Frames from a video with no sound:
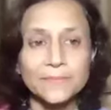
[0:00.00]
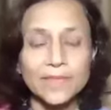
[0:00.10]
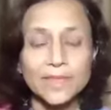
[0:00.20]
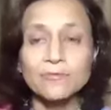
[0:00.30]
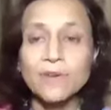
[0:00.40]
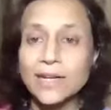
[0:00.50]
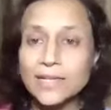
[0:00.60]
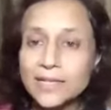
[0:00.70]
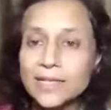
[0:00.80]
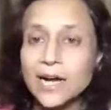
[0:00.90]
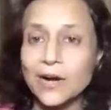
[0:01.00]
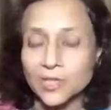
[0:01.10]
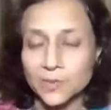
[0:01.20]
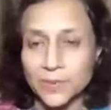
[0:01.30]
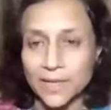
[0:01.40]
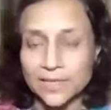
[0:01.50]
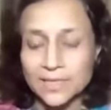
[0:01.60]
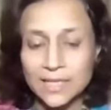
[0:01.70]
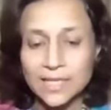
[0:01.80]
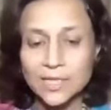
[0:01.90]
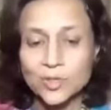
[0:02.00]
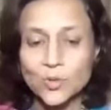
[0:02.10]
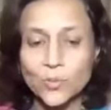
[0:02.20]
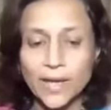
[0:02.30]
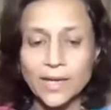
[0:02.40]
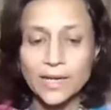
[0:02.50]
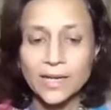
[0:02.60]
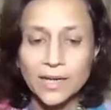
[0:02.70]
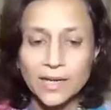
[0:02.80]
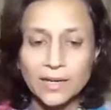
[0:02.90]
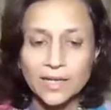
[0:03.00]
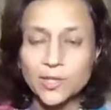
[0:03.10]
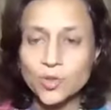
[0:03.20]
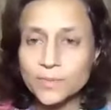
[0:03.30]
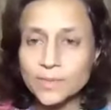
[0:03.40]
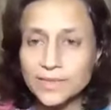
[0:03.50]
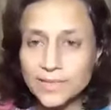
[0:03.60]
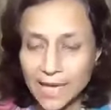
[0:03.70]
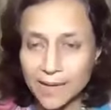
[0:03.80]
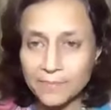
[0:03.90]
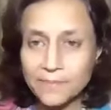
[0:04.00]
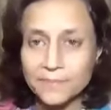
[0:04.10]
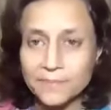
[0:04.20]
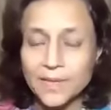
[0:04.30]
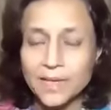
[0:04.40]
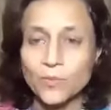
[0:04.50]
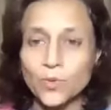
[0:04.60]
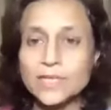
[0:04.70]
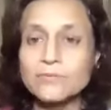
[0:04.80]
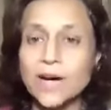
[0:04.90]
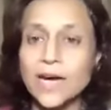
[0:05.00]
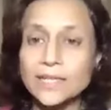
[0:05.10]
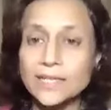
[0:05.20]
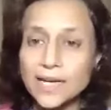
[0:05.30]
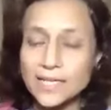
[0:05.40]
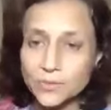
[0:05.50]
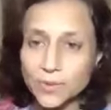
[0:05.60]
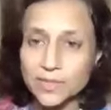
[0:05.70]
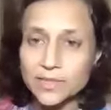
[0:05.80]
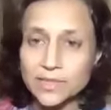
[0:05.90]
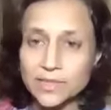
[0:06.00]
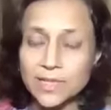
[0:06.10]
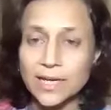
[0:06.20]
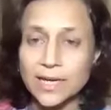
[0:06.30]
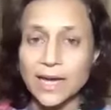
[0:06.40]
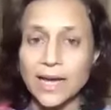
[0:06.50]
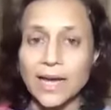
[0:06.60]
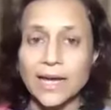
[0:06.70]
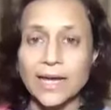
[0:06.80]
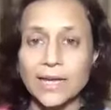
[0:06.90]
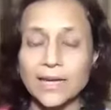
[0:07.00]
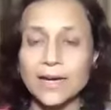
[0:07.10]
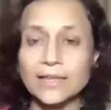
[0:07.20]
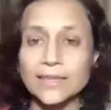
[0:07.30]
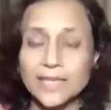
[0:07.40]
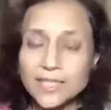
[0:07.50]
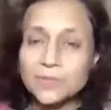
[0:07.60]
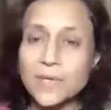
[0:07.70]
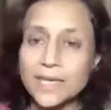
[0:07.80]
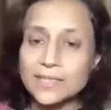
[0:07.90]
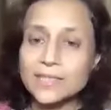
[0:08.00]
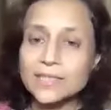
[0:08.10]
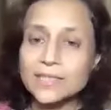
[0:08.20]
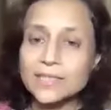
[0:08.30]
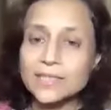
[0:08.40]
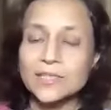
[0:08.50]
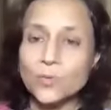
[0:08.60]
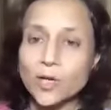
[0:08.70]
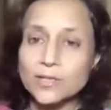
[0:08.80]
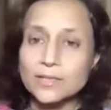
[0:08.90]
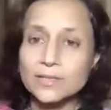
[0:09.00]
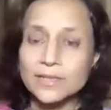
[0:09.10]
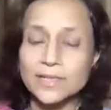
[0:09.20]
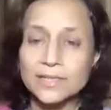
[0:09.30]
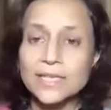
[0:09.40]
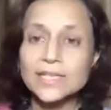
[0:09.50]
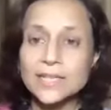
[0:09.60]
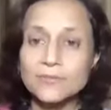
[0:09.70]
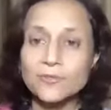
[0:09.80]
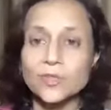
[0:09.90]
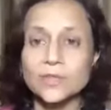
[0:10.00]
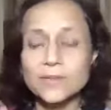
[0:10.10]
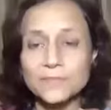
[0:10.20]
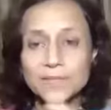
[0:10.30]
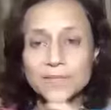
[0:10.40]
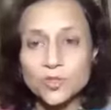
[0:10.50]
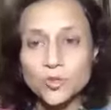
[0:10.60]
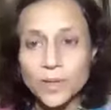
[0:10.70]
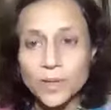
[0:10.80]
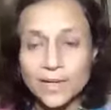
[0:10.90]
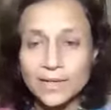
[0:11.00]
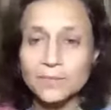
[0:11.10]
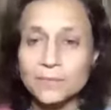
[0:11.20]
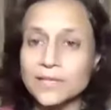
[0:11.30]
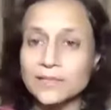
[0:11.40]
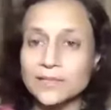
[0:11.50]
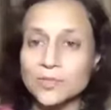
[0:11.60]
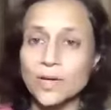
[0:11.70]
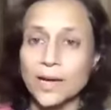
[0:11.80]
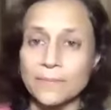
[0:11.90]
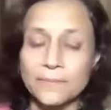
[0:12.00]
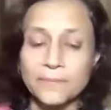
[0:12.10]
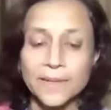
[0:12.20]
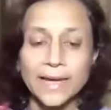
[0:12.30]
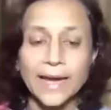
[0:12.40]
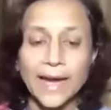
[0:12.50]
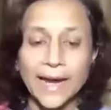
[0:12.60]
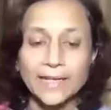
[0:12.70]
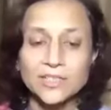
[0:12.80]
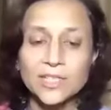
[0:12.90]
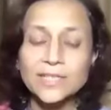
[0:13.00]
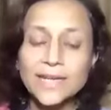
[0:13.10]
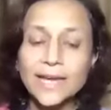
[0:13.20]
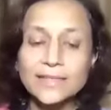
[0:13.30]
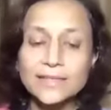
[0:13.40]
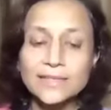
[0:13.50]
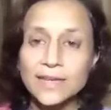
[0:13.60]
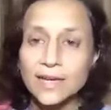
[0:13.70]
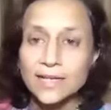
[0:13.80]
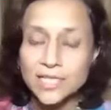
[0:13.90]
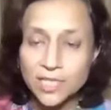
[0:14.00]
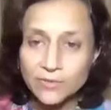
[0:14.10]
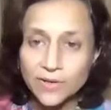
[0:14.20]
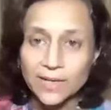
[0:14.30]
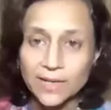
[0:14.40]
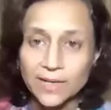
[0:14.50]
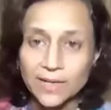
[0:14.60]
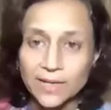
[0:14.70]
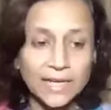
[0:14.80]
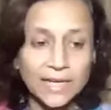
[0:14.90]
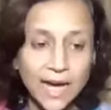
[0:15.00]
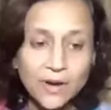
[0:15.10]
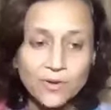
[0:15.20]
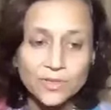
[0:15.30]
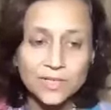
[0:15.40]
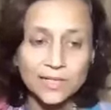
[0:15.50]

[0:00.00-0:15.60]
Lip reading: the Vanara counterparts. So when humans came, what the Vanaras were, these beings is what is needed for the supramental beings to come. And just as Shiva sent out